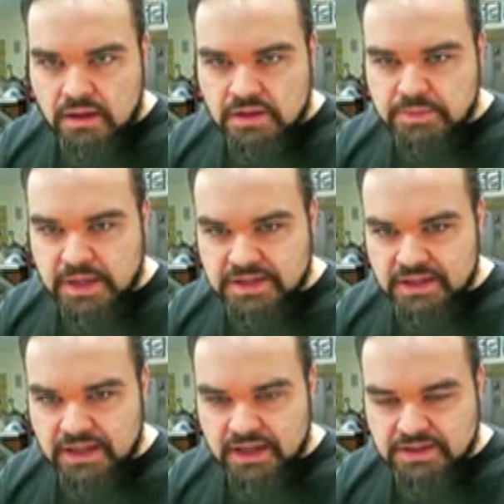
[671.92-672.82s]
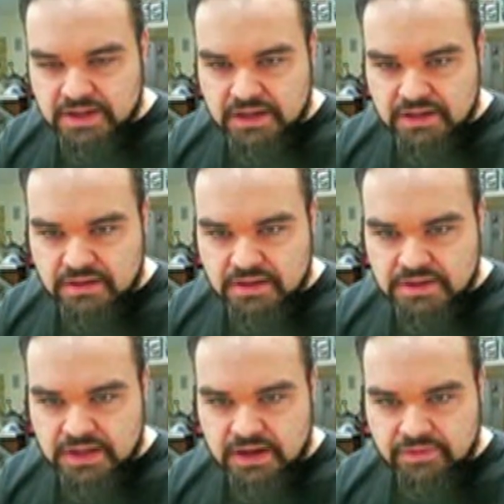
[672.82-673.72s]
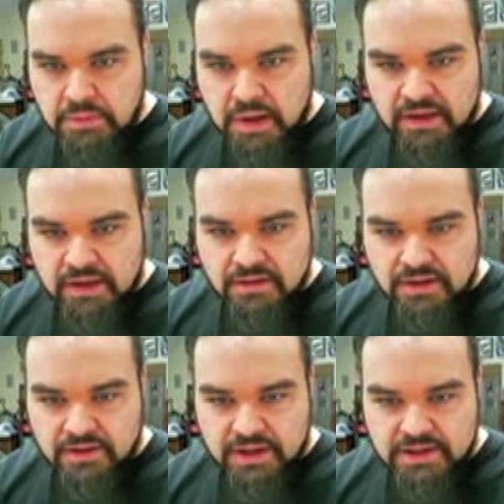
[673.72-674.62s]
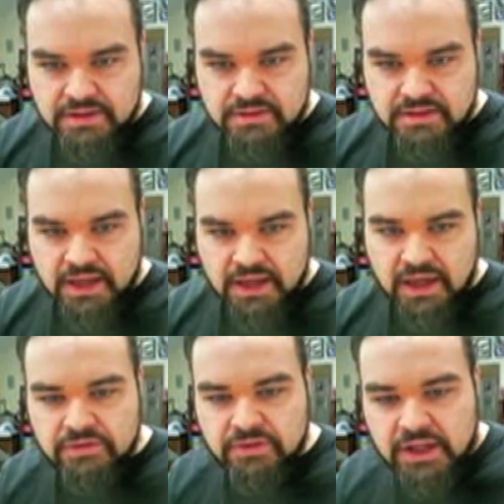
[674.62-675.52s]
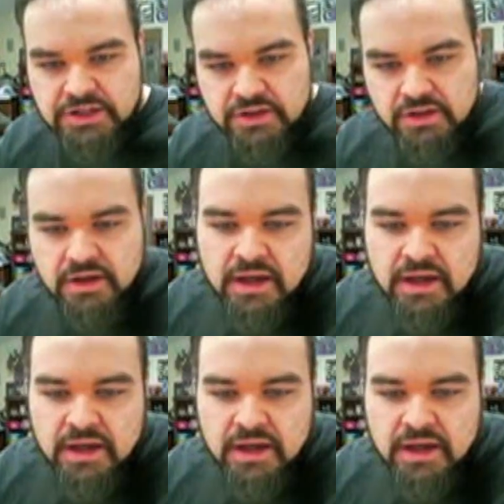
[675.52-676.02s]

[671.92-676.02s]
he basically has like the skin of a mummy, you know, like a decayed flesh look.